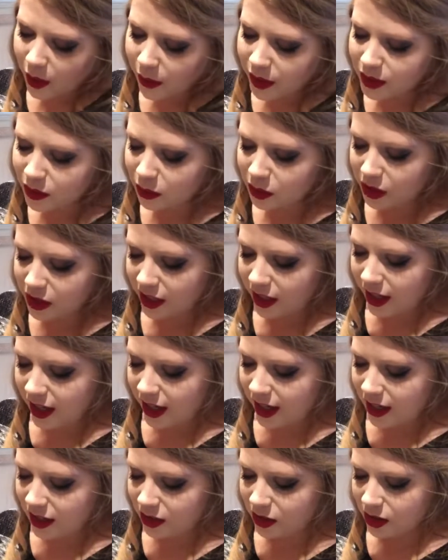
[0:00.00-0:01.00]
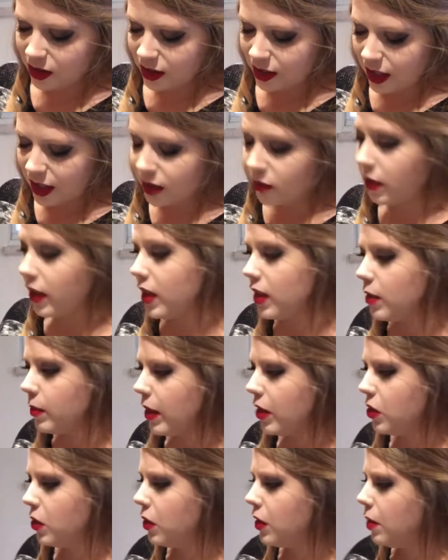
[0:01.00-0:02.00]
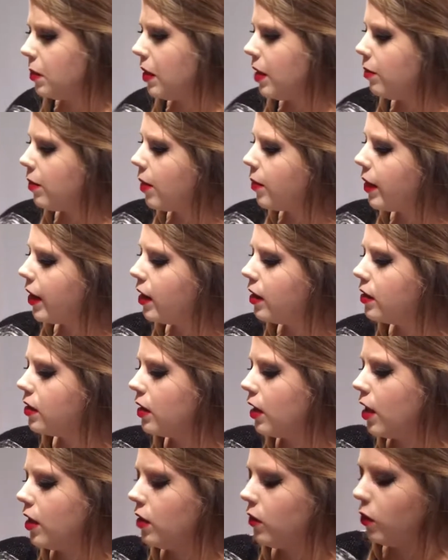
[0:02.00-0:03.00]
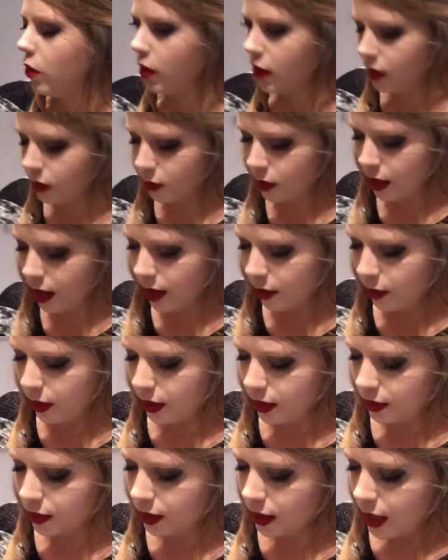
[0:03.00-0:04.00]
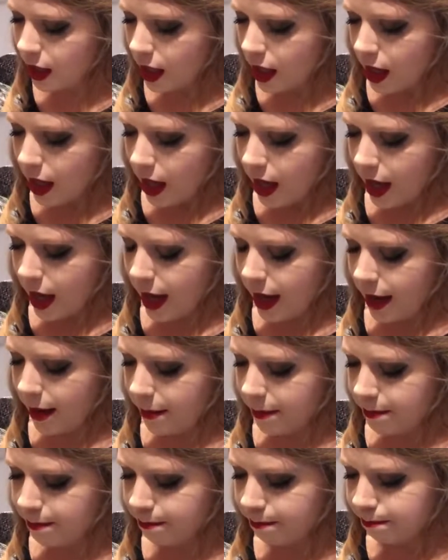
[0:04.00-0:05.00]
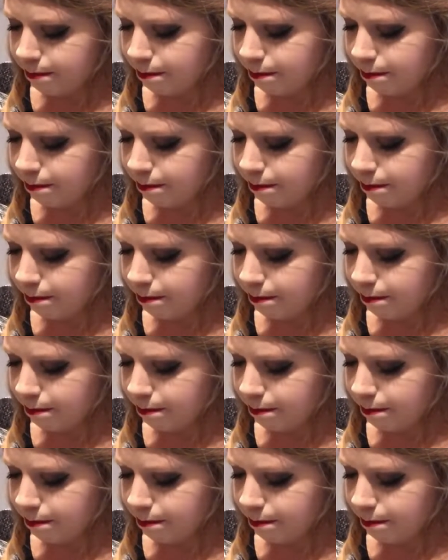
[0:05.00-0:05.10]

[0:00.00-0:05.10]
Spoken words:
yeah, West Virginia is just, it's very special to me. My parents got divorced when I was, I